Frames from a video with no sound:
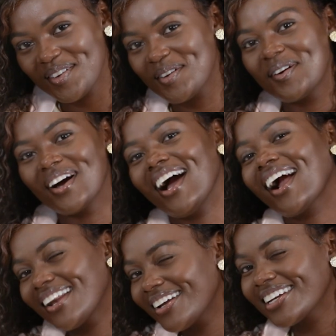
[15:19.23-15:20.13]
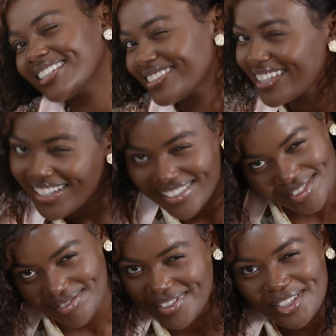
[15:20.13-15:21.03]
You know, I can understand
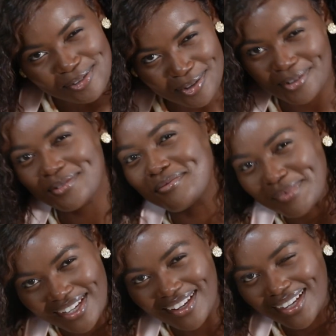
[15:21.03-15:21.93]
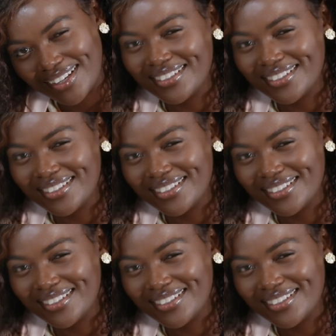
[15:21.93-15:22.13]
you when you talk to me.